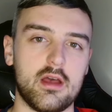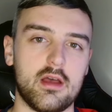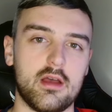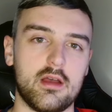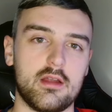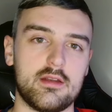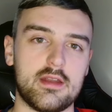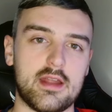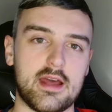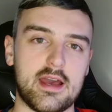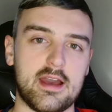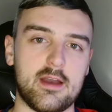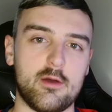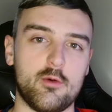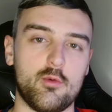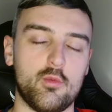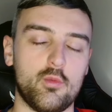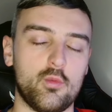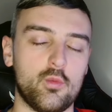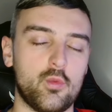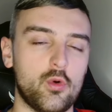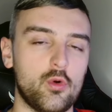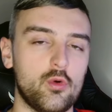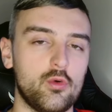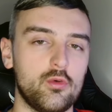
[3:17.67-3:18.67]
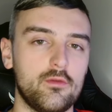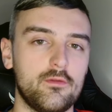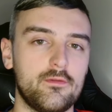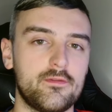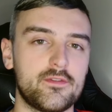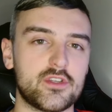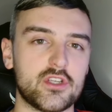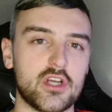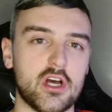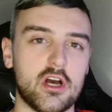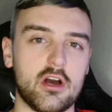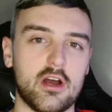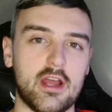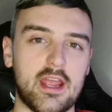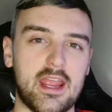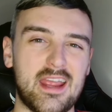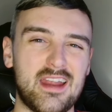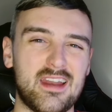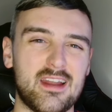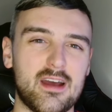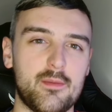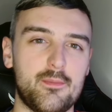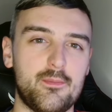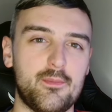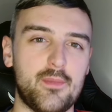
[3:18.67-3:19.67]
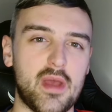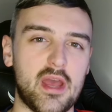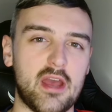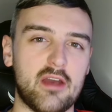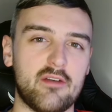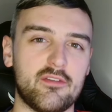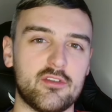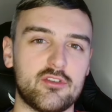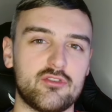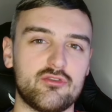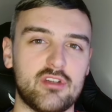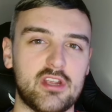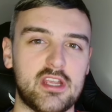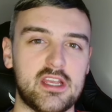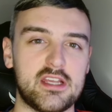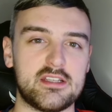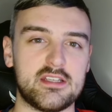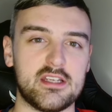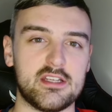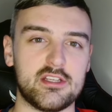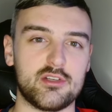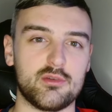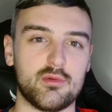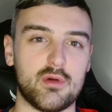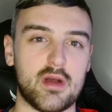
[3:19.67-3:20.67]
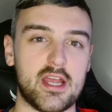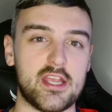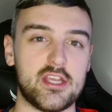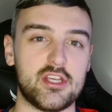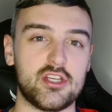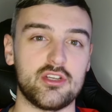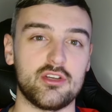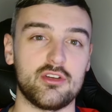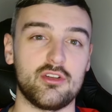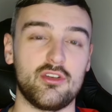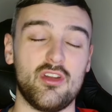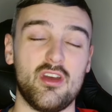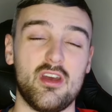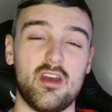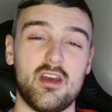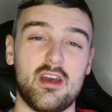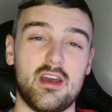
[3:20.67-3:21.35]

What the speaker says: Now, Wolves are in a bit of a tricky situation.